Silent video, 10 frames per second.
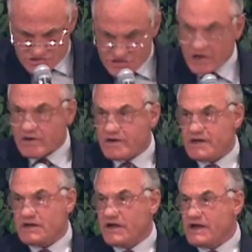
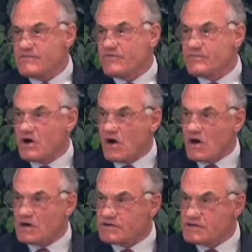Charity came from the
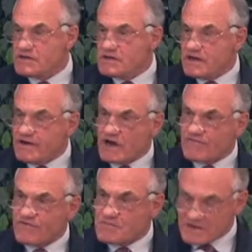heart and
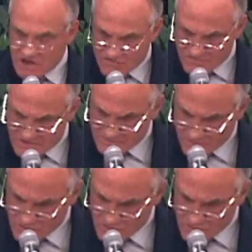not from a government